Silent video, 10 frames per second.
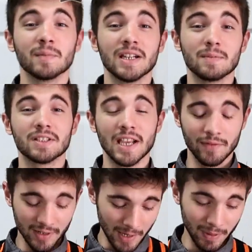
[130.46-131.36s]
my name is
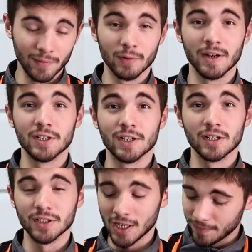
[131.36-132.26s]
kevin i play for radiation
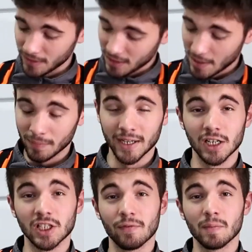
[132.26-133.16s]
airsoft i play
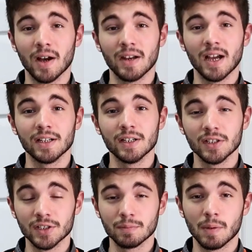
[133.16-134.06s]
airsoft for about nine
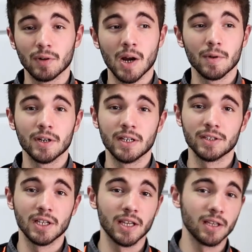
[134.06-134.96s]
years my primary
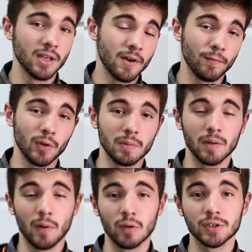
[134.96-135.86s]
is a fully
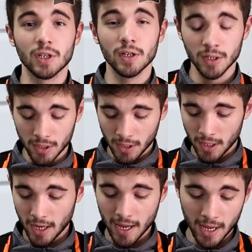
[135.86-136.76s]
built Star,
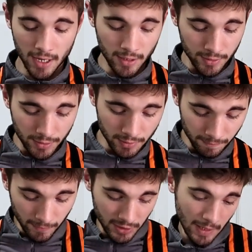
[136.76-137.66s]
and
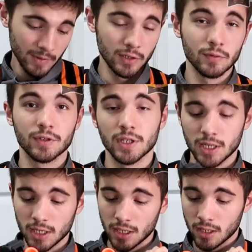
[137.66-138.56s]
first time I used
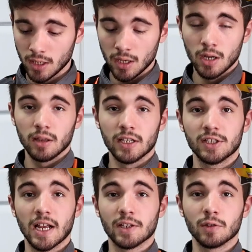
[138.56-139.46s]
the
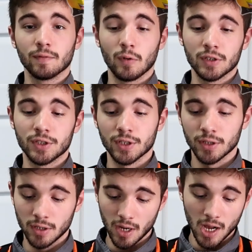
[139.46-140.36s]
Next Tactical Enforcer.
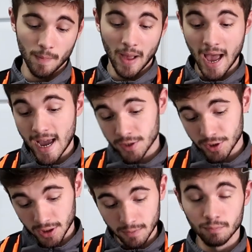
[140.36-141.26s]
Um, I
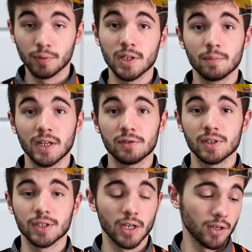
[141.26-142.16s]
actually am pretty impressed with
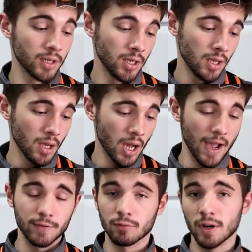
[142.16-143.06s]
this gun. Uh,
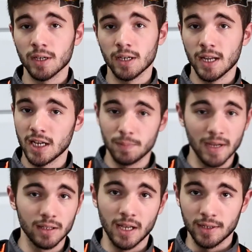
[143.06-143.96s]
after running an
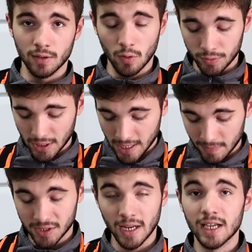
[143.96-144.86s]
HPA 8 line the whole time,
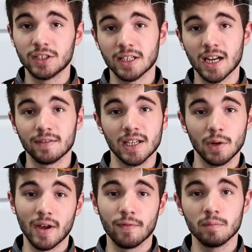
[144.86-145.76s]
it's nice to kind of get
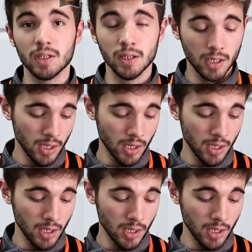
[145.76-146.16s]
away from it.